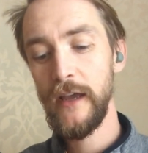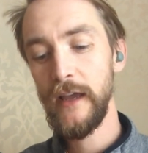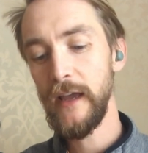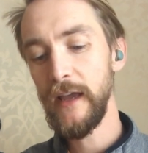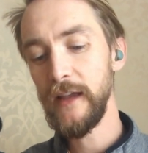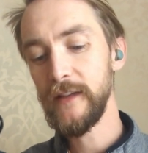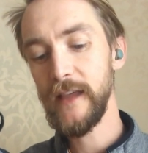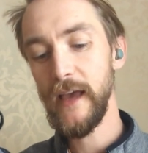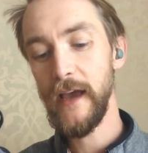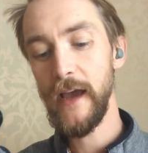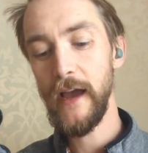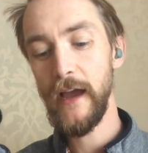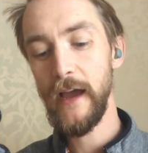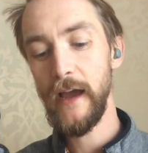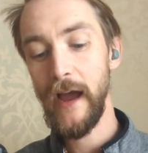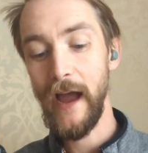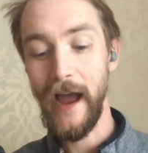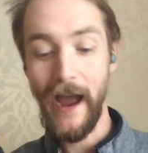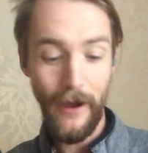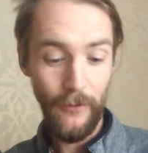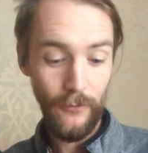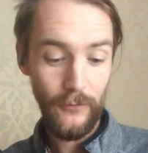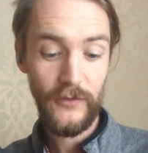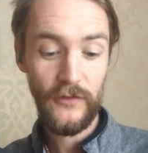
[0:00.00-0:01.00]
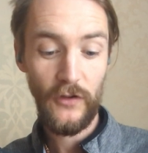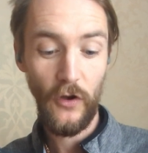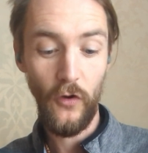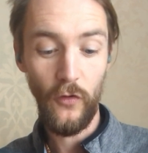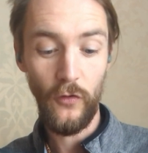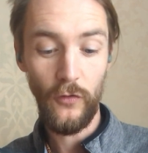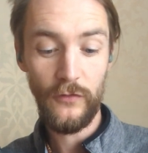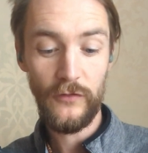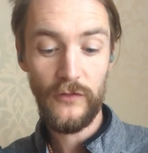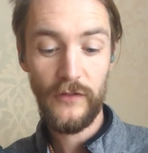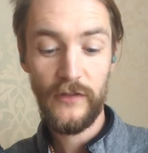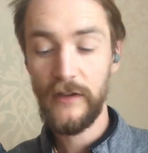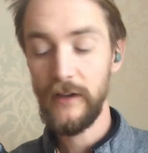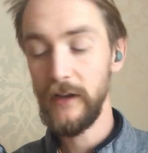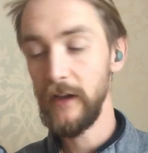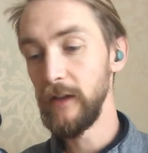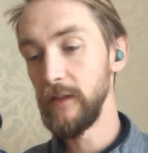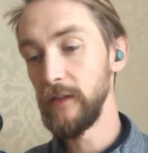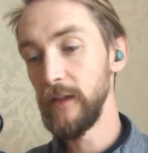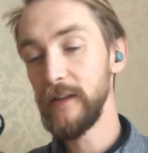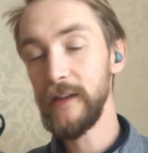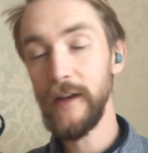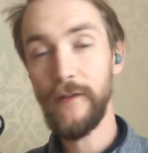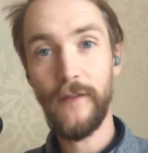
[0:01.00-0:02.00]
is their outsoles
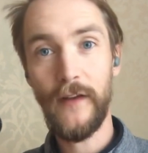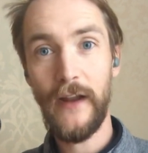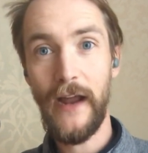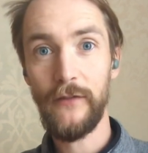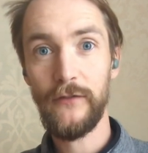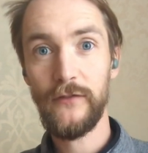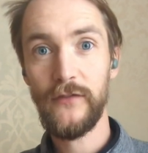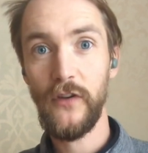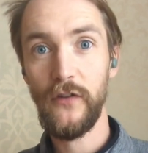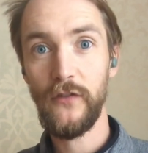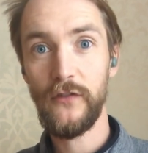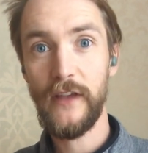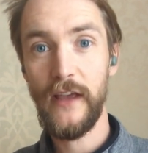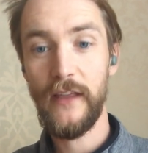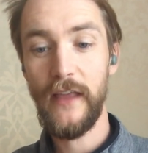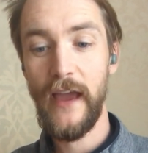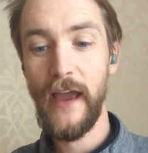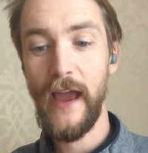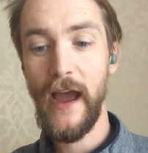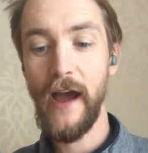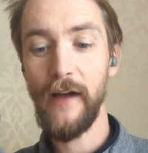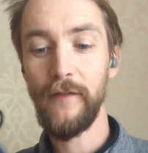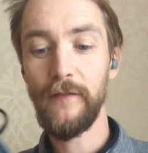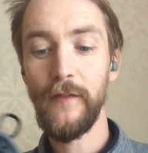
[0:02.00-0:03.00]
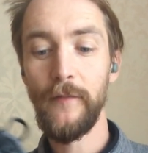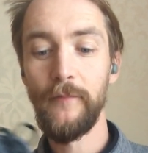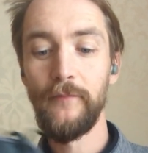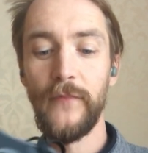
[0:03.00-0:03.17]
and the different outsoles that they have.